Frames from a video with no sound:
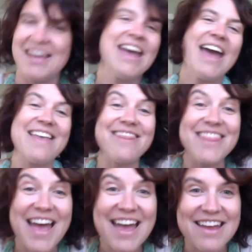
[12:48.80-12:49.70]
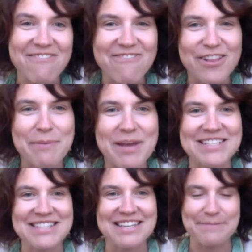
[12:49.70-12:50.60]
And then Philip has
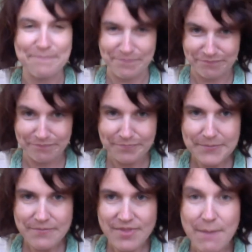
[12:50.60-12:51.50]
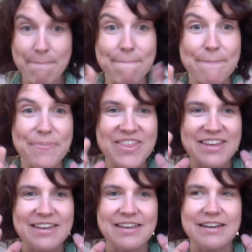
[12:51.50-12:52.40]
the,
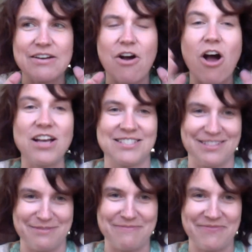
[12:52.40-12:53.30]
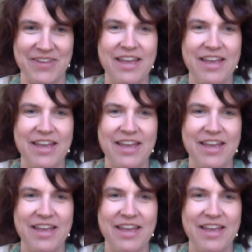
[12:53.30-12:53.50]
the awesome